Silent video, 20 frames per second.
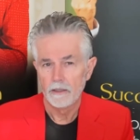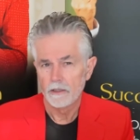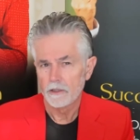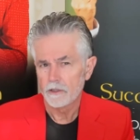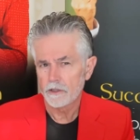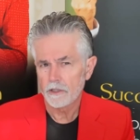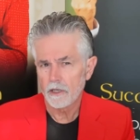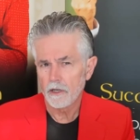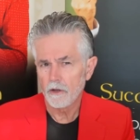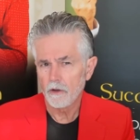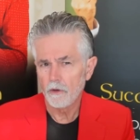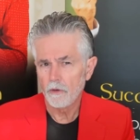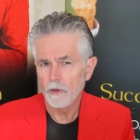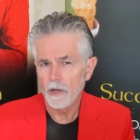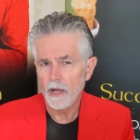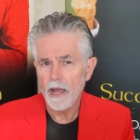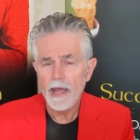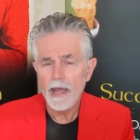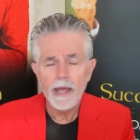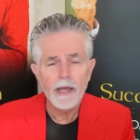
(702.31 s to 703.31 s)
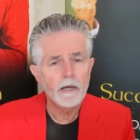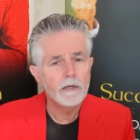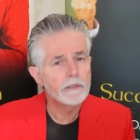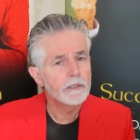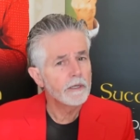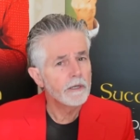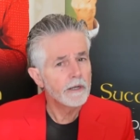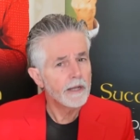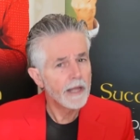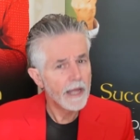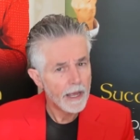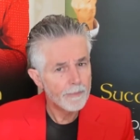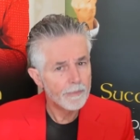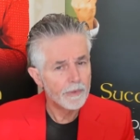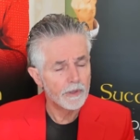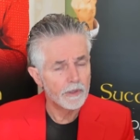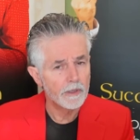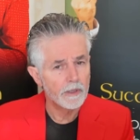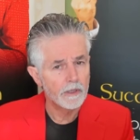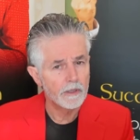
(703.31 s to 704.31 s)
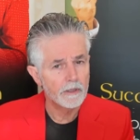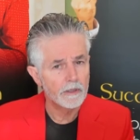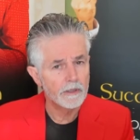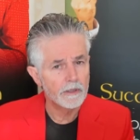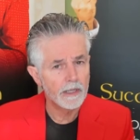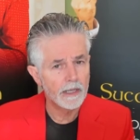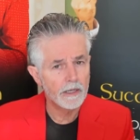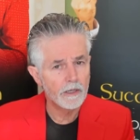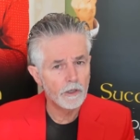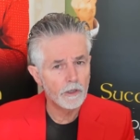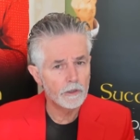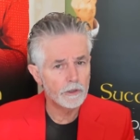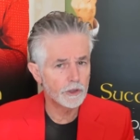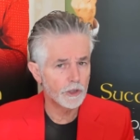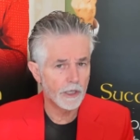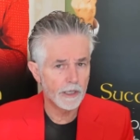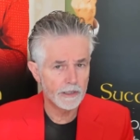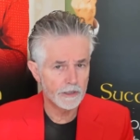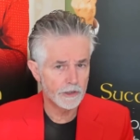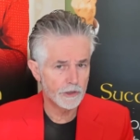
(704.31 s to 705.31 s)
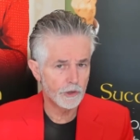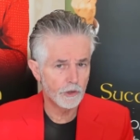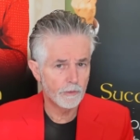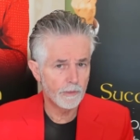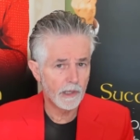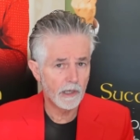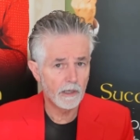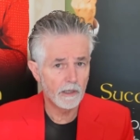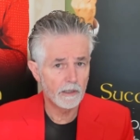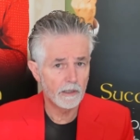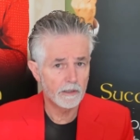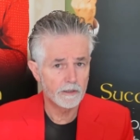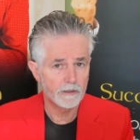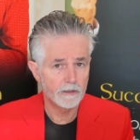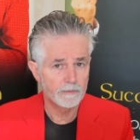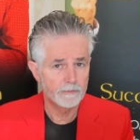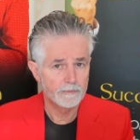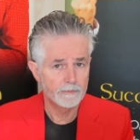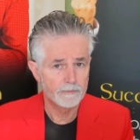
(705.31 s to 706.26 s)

So how did it happen that you changed your mind?